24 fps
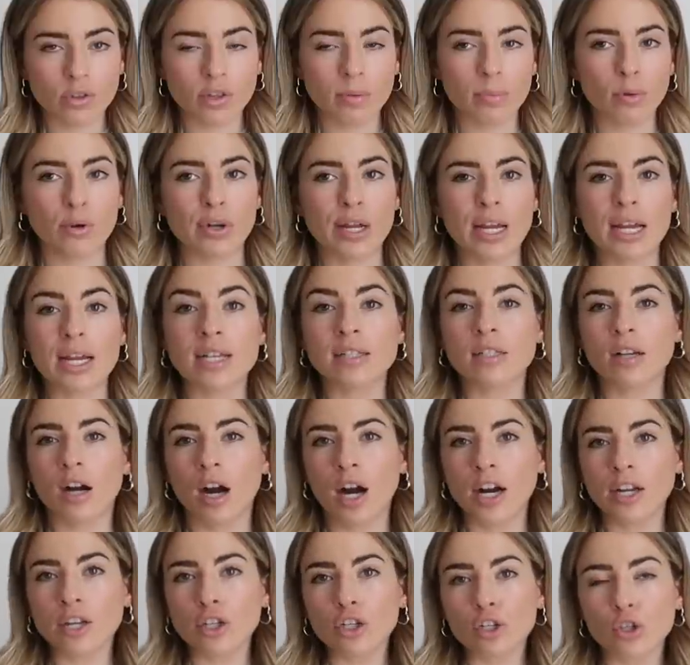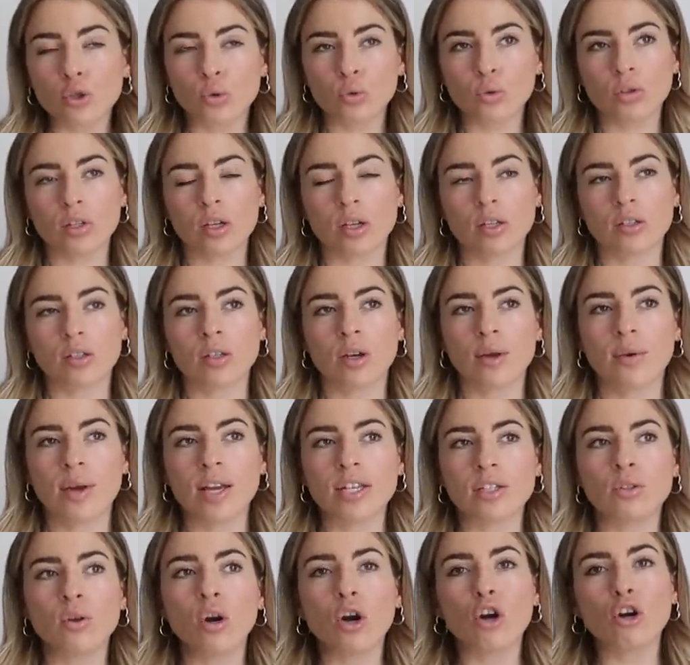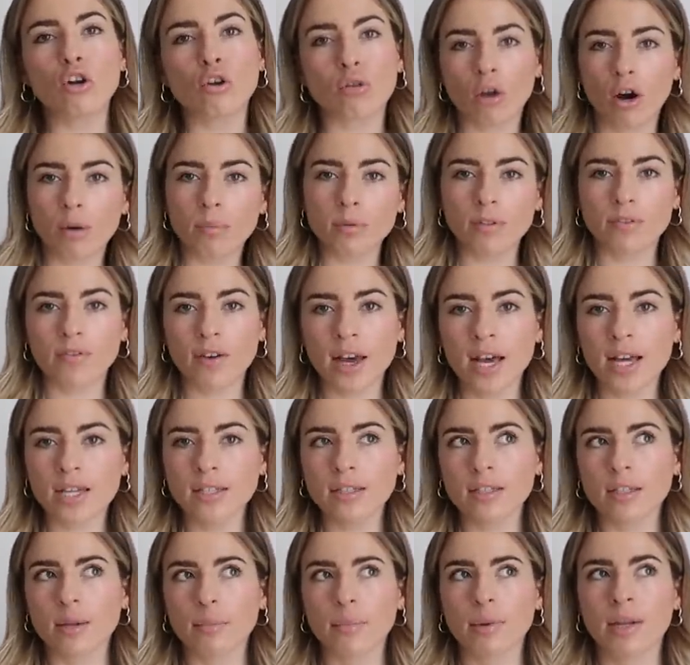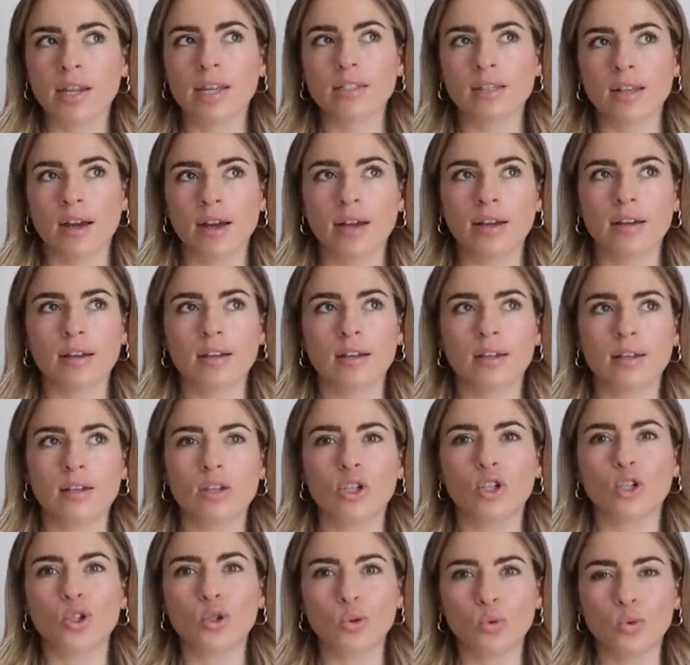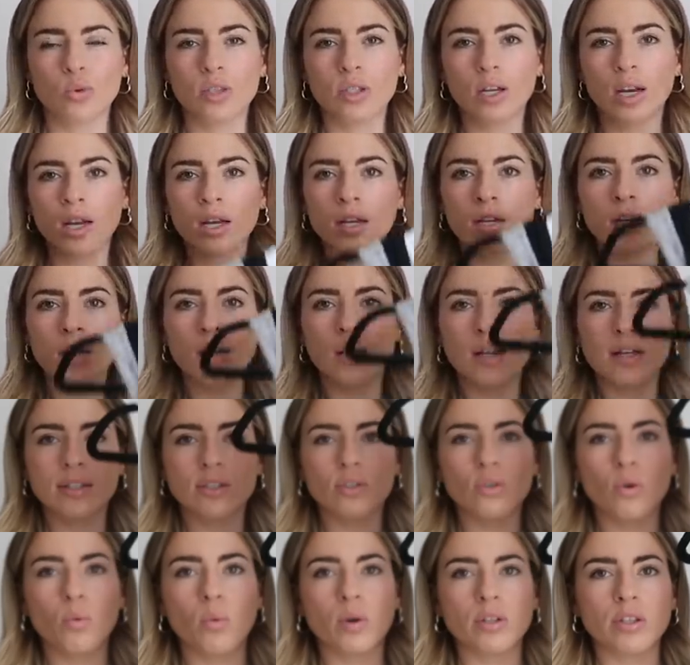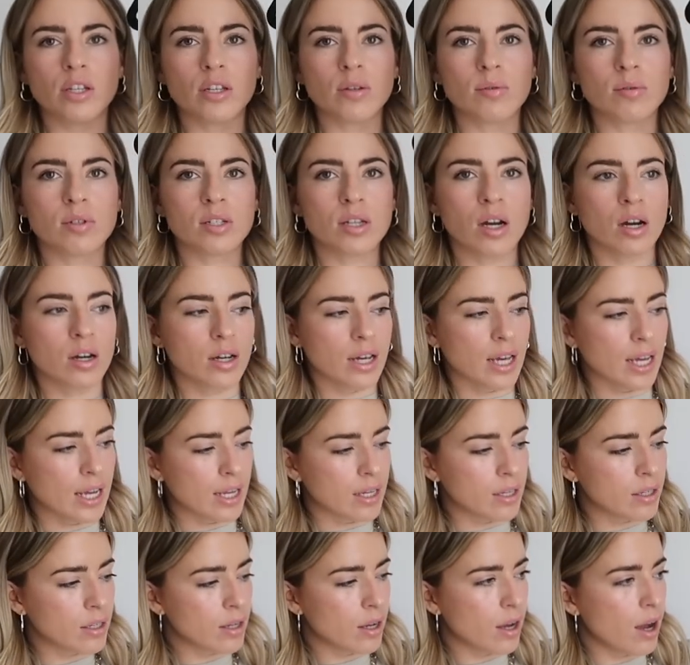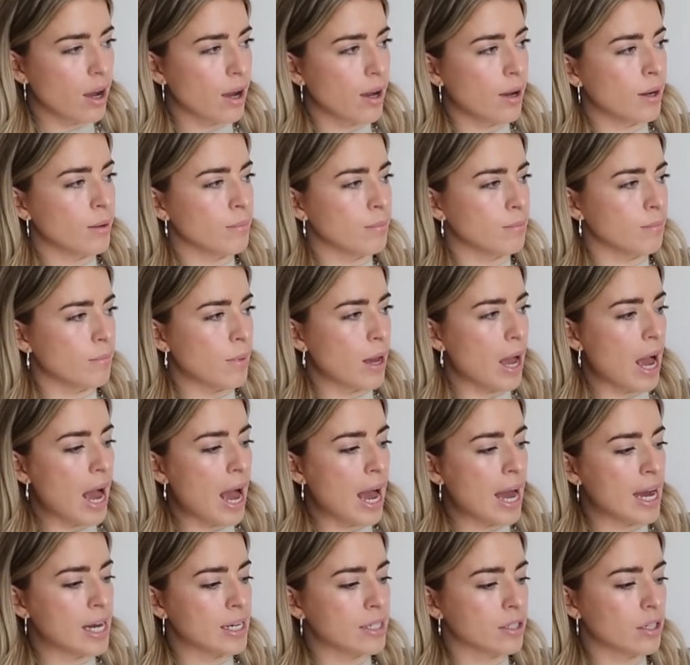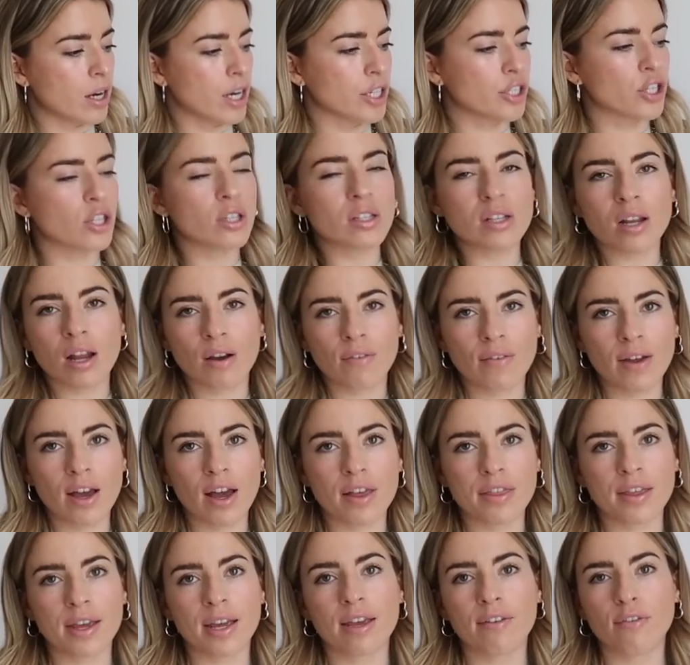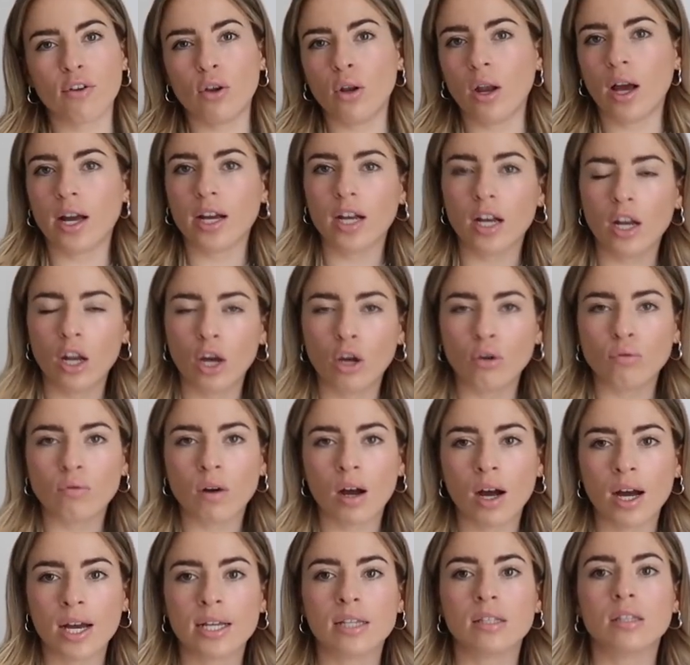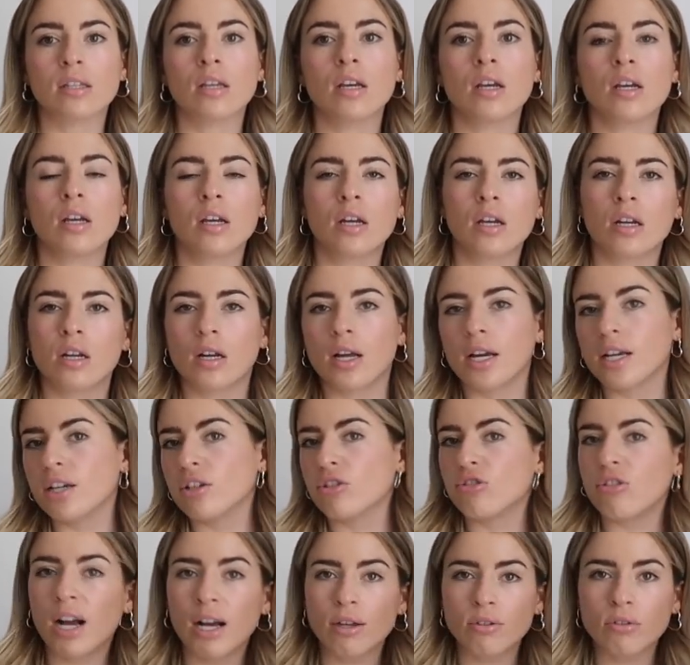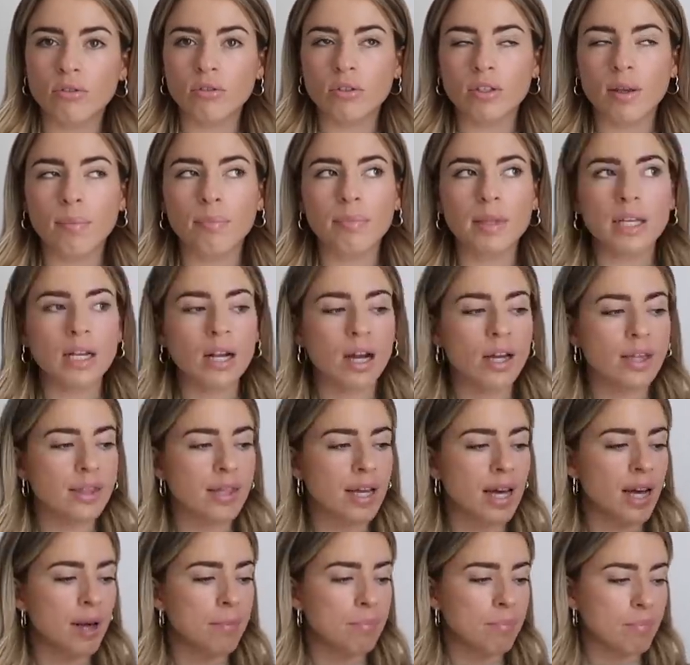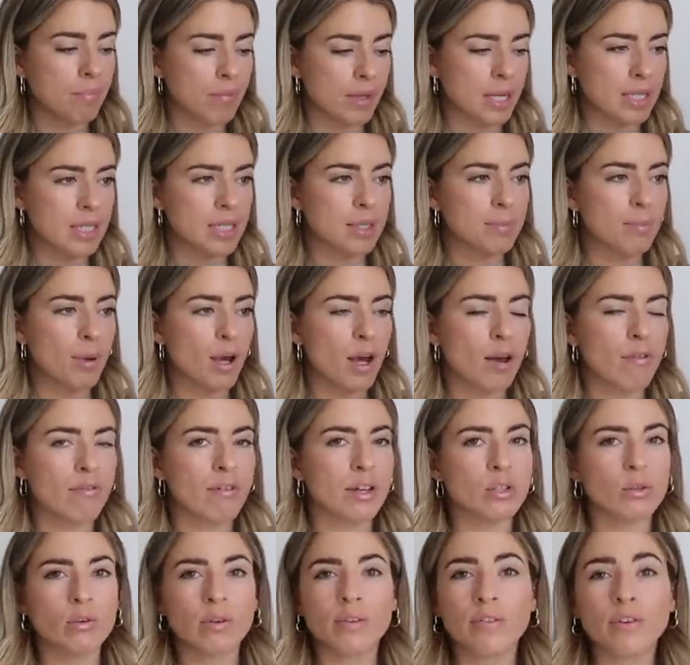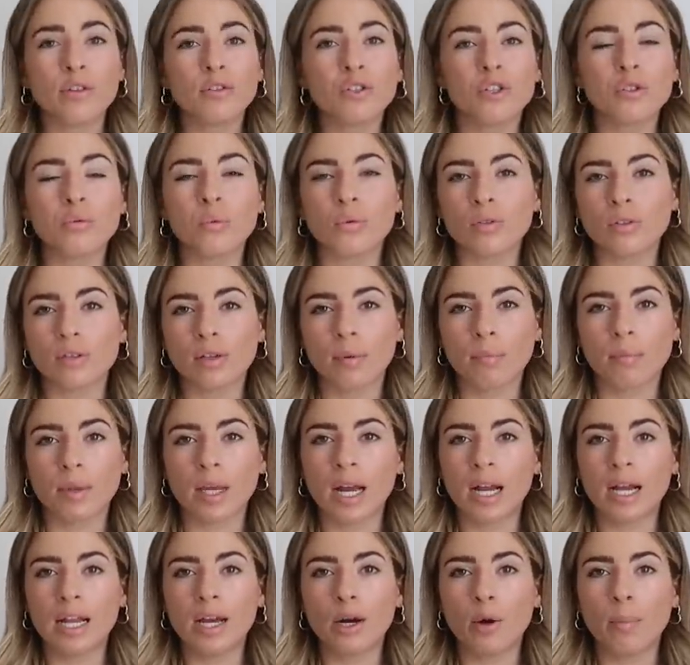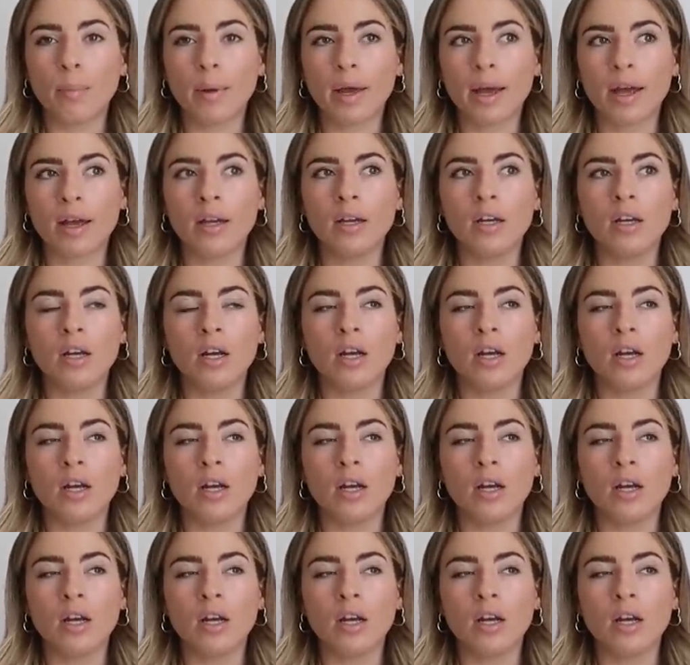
on the body. It's kind of shorter, so it's not a cropped vest, but it's like shorter. It's not one that you would tuck in. Um, and I just love it. I think if you like a low rise, like trouser or something like that, this is perfect. Or if you just want something a little bit